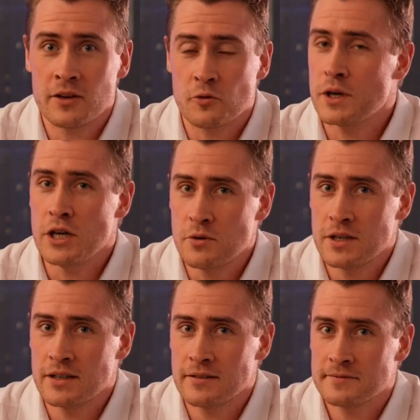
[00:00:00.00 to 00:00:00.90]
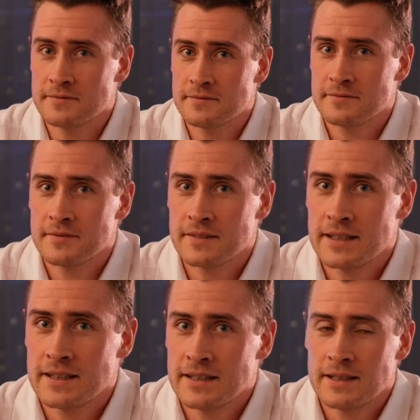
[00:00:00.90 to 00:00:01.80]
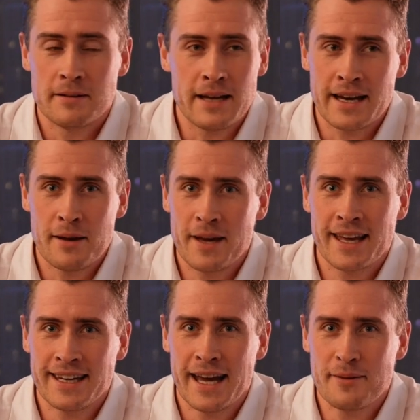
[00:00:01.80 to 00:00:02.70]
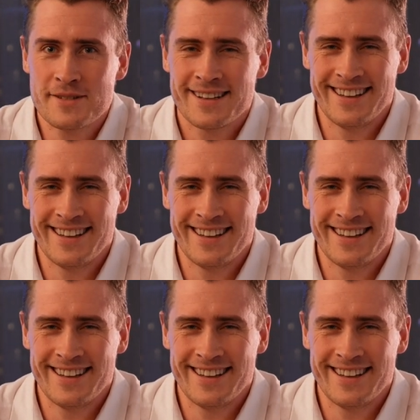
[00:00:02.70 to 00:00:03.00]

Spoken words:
reunion, not naming any names.